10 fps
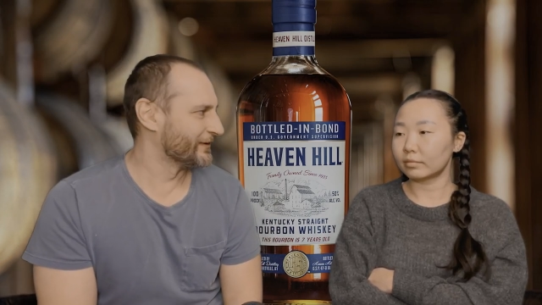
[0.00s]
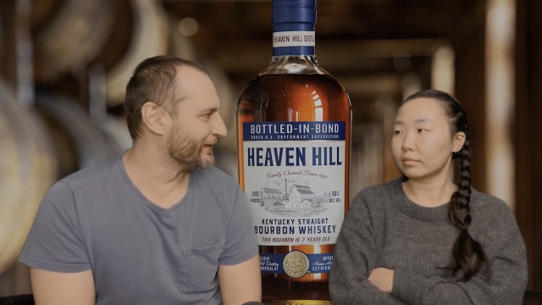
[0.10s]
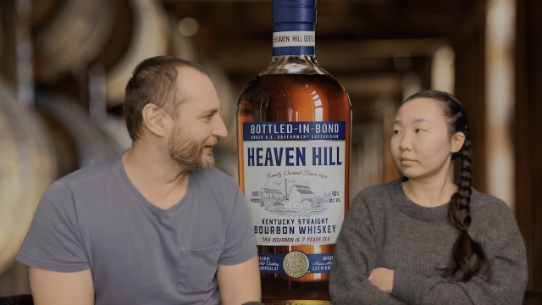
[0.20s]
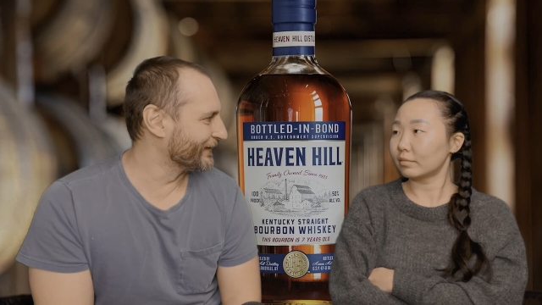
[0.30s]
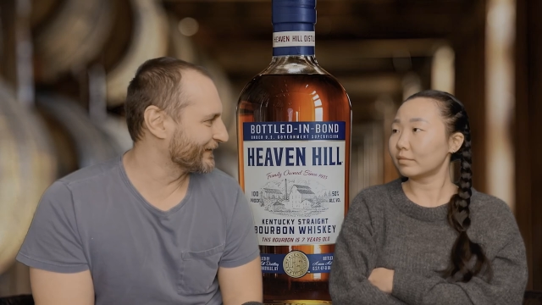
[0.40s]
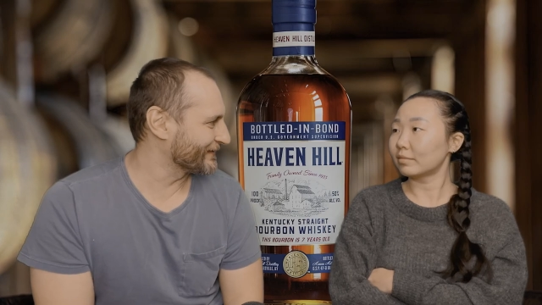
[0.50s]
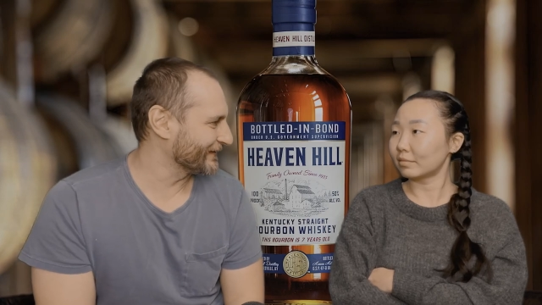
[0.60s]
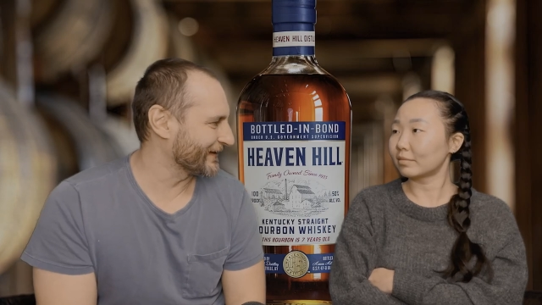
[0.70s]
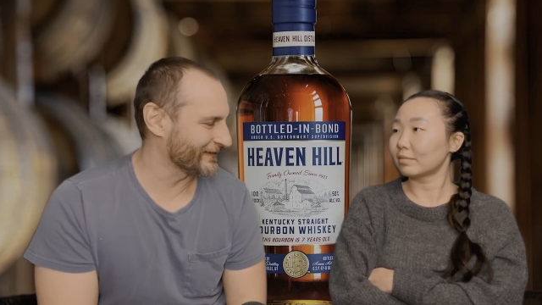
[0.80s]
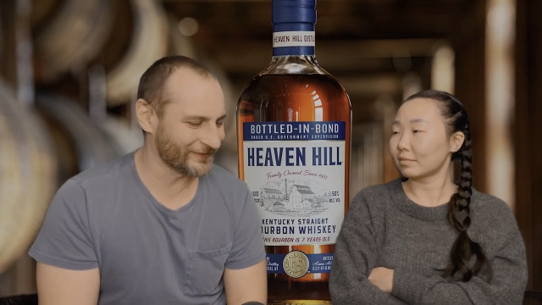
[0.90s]
Speaker 1: it's
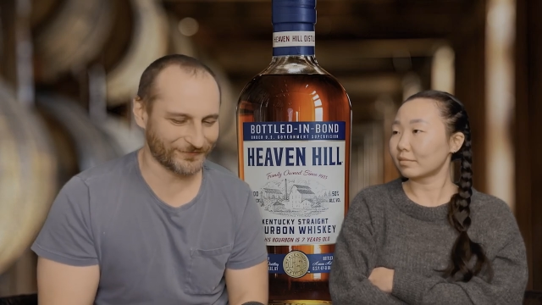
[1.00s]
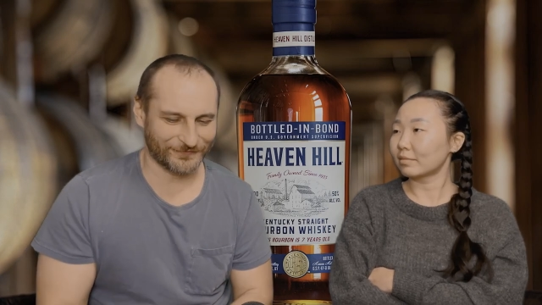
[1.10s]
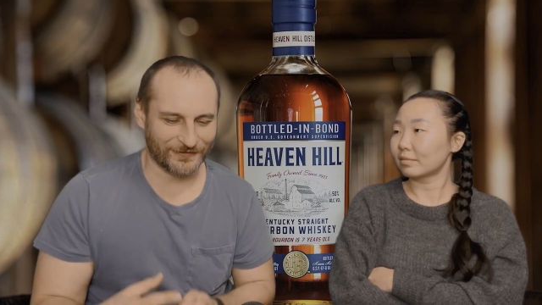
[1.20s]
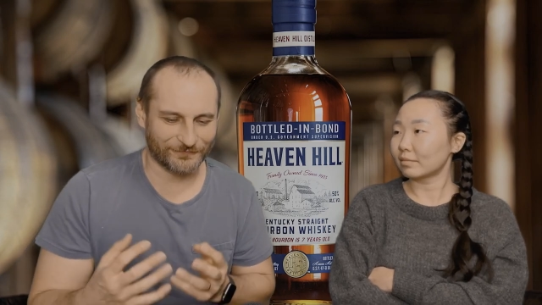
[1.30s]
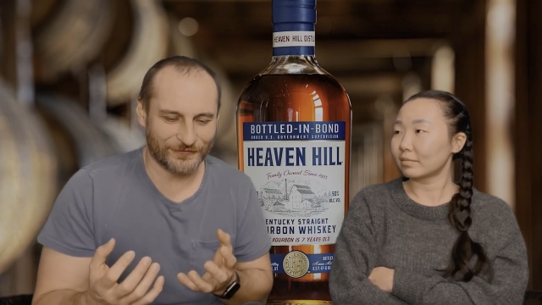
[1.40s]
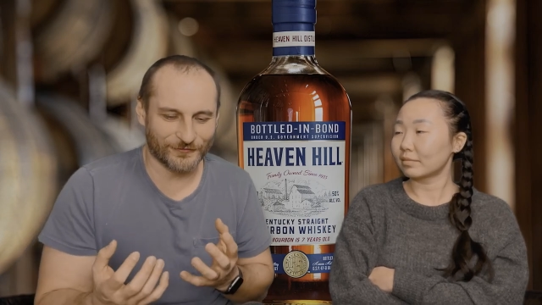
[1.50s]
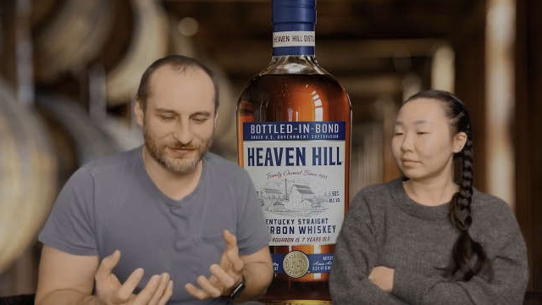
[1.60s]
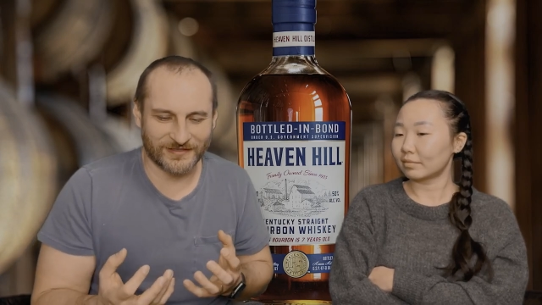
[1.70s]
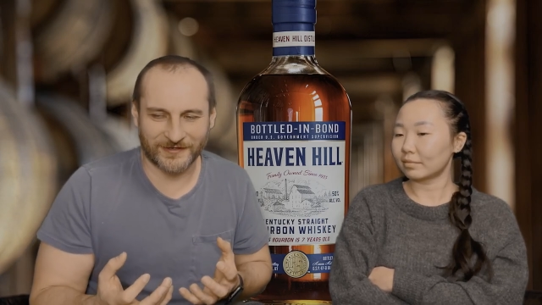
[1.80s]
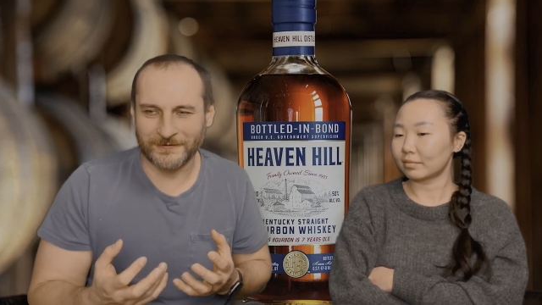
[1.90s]
like it, it,
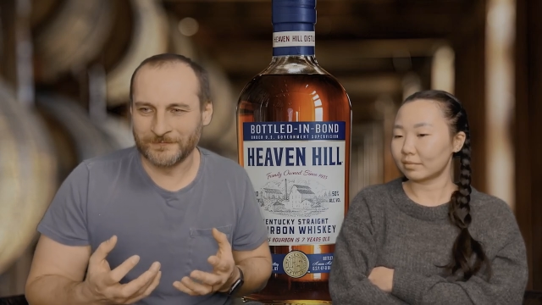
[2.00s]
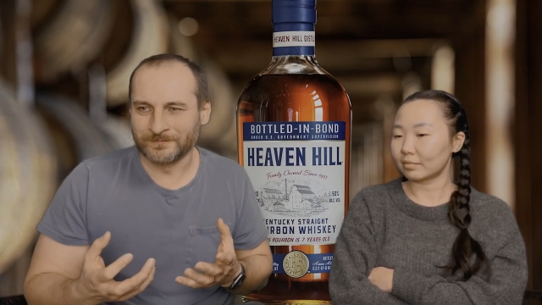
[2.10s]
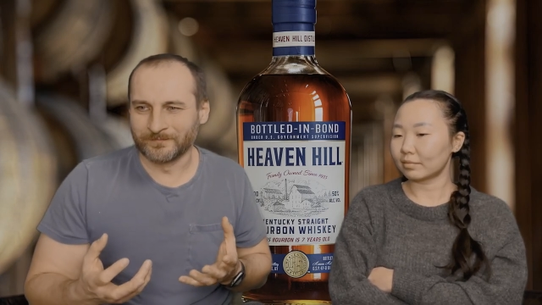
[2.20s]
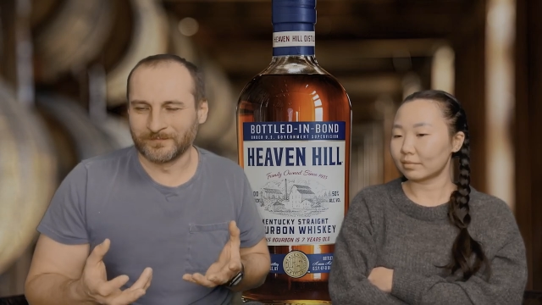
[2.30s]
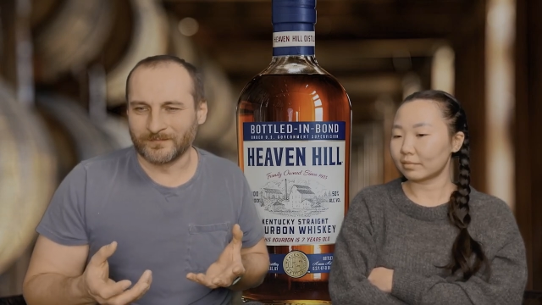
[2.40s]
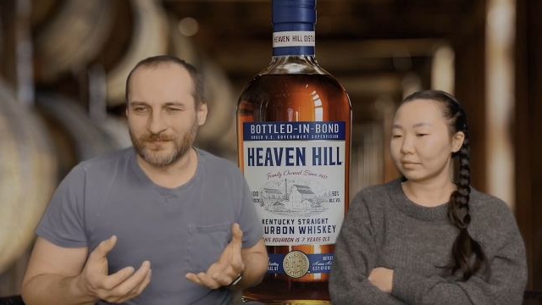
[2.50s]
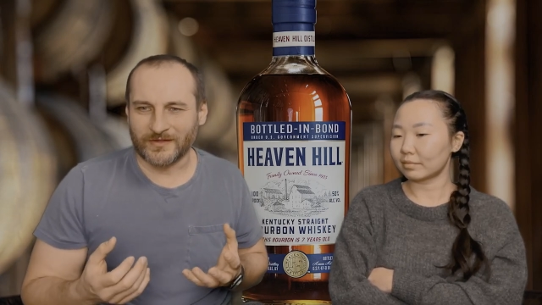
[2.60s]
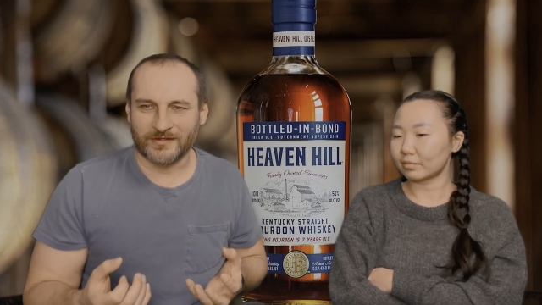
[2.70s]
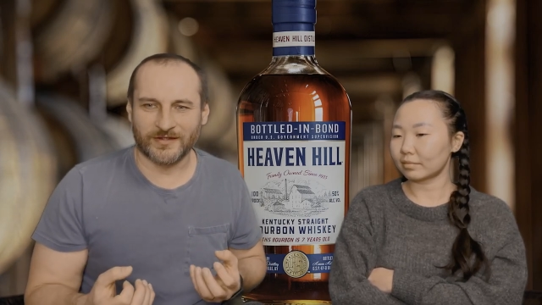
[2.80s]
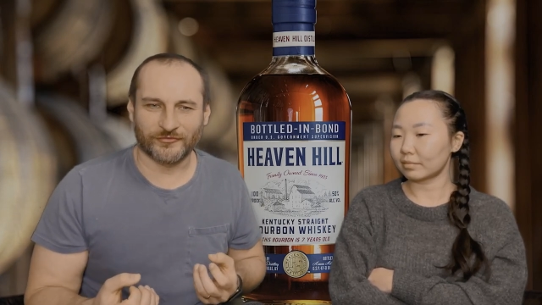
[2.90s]
feels like
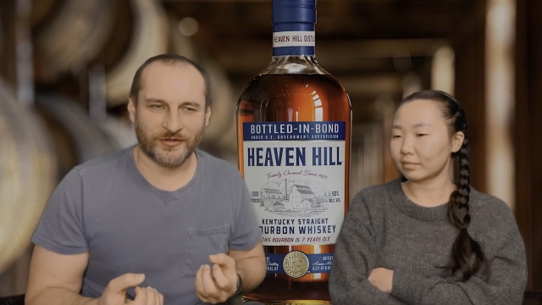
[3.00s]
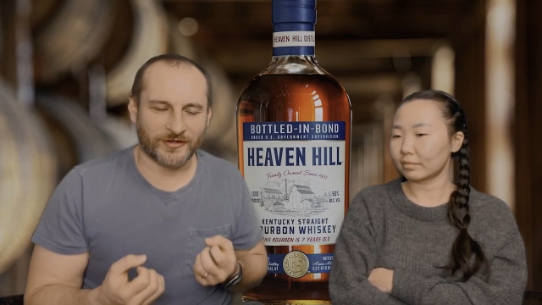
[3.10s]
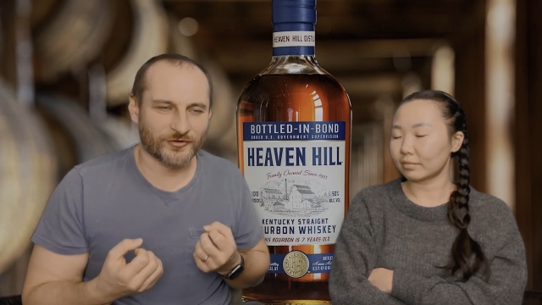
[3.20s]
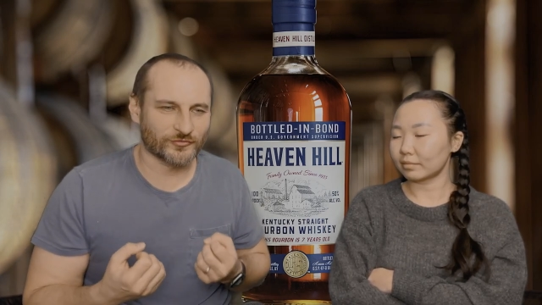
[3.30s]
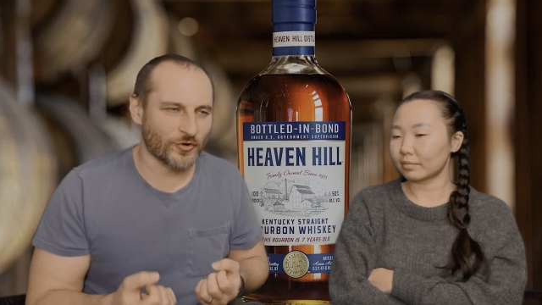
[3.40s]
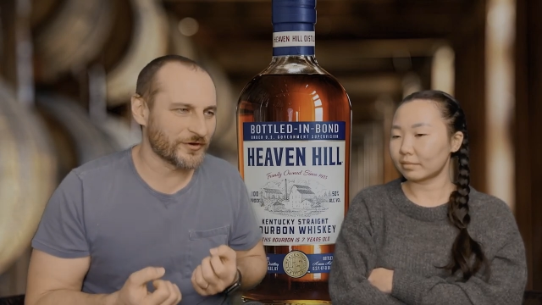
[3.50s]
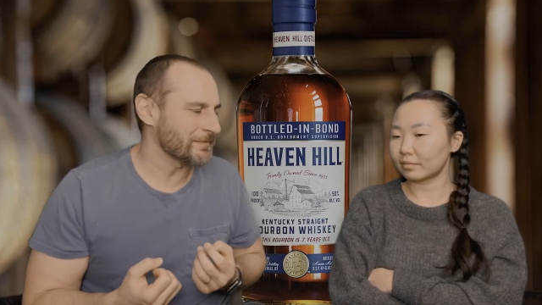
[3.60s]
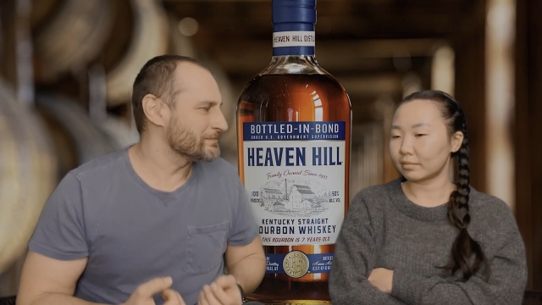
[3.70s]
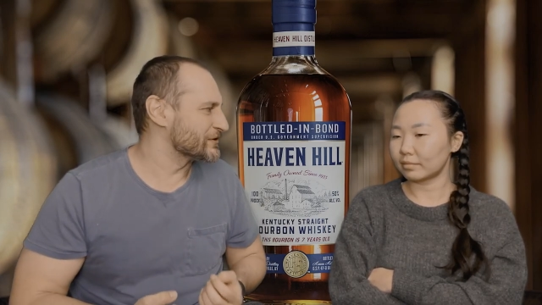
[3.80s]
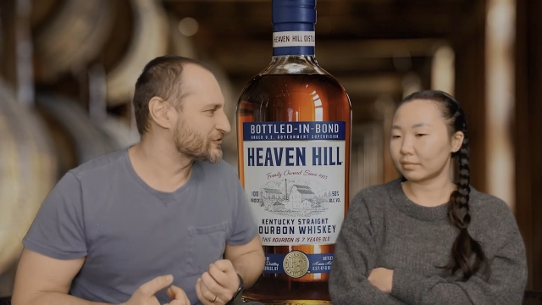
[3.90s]
it's like a grown
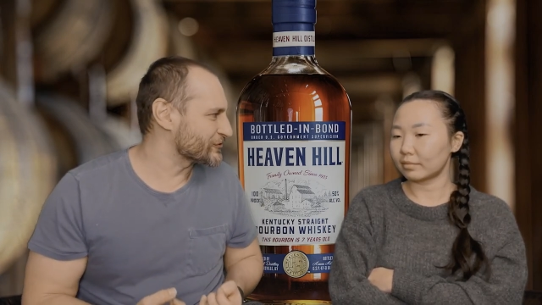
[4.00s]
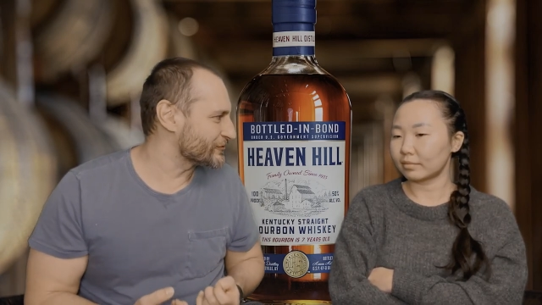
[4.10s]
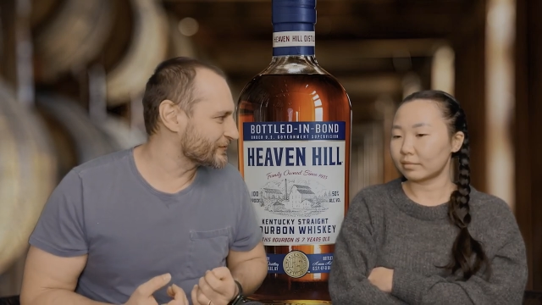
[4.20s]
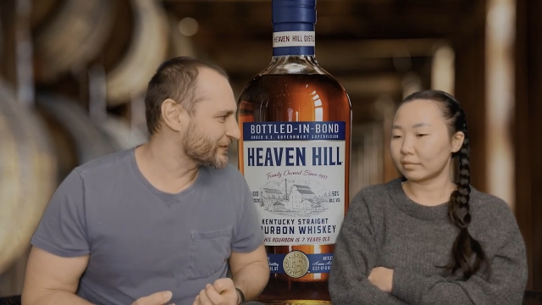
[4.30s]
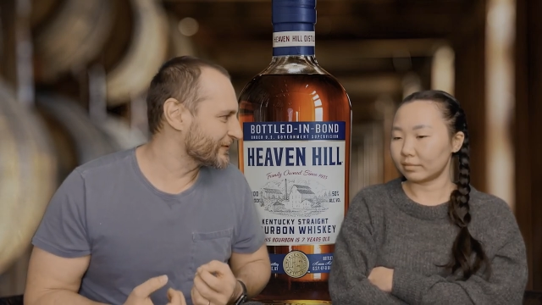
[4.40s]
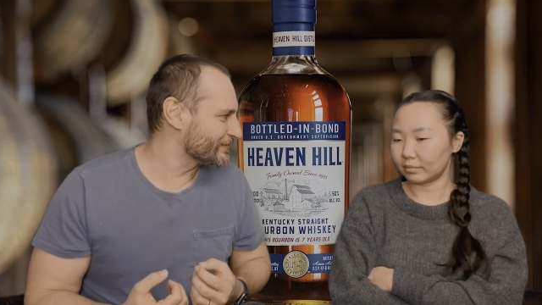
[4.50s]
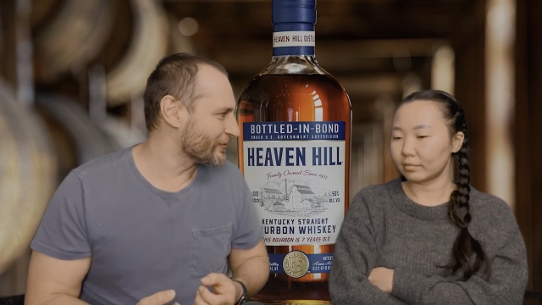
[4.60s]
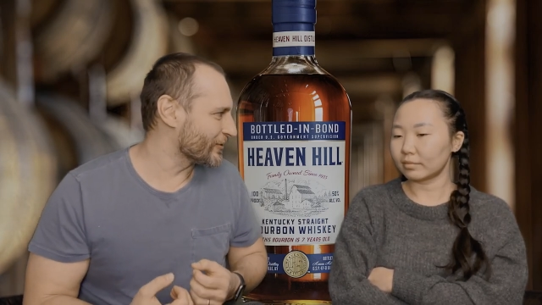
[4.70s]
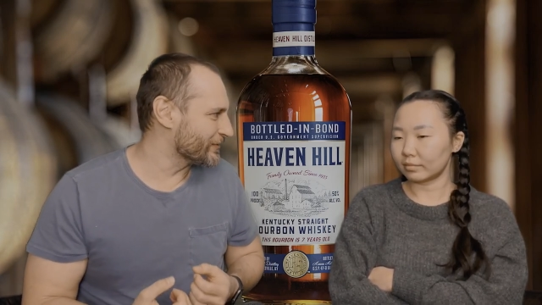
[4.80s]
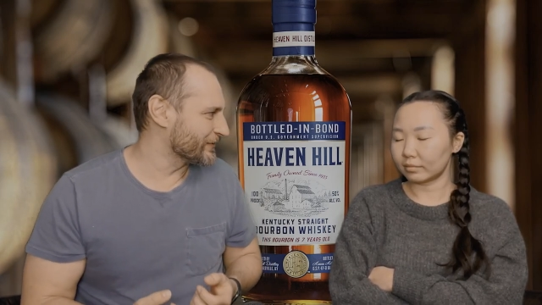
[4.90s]
up, mature, you know,
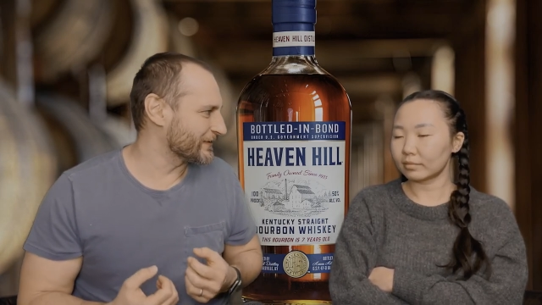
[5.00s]
bourbon